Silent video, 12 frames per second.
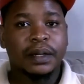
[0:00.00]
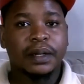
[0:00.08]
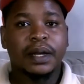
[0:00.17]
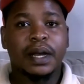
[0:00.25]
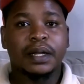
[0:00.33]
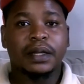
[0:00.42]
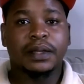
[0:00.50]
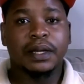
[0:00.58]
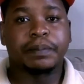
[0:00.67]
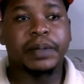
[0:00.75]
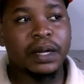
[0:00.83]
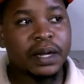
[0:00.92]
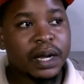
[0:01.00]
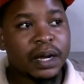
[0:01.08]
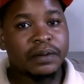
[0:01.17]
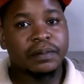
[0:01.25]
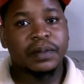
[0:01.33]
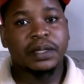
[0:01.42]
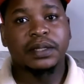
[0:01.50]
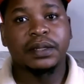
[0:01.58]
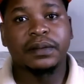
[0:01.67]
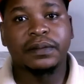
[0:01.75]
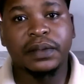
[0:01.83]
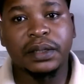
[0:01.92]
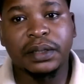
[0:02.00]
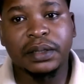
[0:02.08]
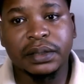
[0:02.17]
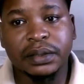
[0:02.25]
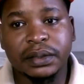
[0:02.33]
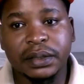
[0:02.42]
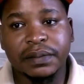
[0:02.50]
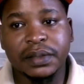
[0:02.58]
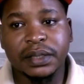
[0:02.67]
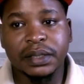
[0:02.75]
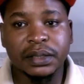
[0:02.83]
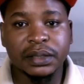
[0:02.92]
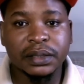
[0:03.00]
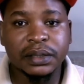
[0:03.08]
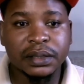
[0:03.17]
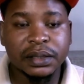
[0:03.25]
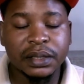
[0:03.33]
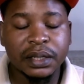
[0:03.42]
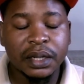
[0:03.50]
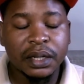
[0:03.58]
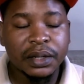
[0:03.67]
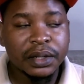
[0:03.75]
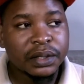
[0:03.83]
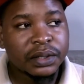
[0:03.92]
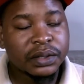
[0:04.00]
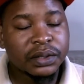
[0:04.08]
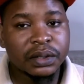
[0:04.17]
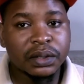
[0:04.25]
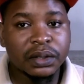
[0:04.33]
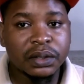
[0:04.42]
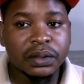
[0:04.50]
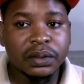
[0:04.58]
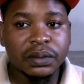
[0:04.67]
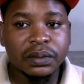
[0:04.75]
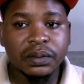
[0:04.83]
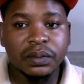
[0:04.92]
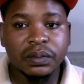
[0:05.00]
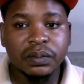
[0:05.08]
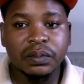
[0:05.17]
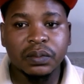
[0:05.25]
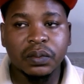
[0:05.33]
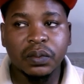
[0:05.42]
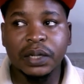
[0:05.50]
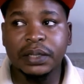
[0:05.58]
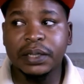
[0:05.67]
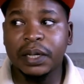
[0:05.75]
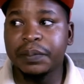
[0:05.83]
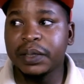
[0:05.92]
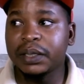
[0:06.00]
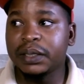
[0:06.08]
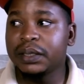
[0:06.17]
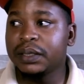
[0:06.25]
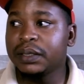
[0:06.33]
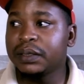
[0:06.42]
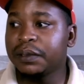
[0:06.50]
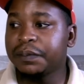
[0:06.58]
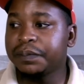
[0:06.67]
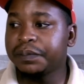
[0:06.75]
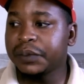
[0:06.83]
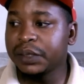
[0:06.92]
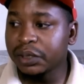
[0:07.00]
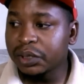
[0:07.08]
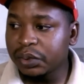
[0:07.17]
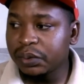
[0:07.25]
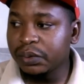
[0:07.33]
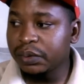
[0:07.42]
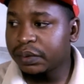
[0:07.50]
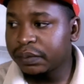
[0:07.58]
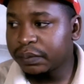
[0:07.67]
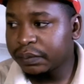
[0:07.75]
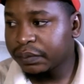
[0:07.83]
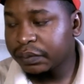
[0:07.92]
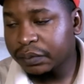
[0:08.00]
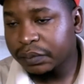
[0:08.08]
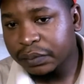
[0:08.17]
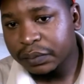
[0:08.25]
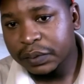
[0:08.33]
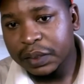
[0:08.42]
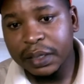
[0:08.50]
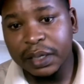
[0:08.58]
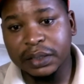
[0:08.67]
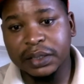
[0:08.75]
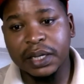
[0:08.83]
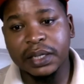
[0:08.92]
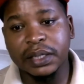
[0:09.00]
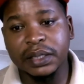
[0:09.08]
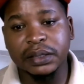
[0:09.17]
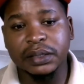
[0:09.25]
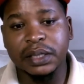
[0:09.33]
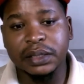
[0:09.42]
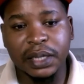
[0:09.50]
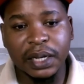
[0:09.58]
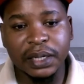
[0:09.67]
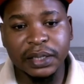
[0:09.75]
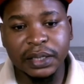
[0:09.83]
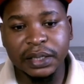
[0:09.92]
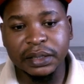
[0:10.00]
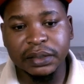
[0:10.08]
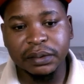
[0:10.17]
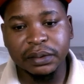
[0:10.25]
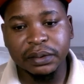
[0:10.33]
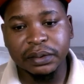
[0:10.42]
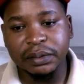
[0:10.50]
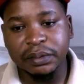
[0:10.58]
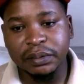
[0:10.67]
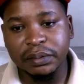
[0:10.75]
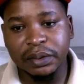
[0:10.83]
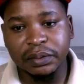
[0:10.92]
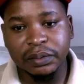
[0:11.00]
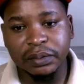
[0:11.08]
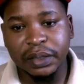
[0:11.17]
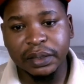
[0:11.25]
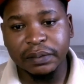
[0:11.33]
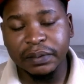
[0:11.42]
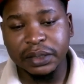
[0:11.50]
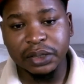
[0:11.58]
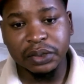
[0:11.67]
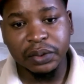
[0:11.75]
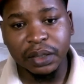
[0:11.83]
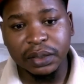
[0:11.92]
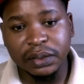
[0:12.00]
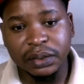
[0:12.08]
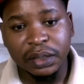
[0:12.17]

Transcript: I think by now you must have seen it. So what happened is this dude, Italian or whatever, Detroit,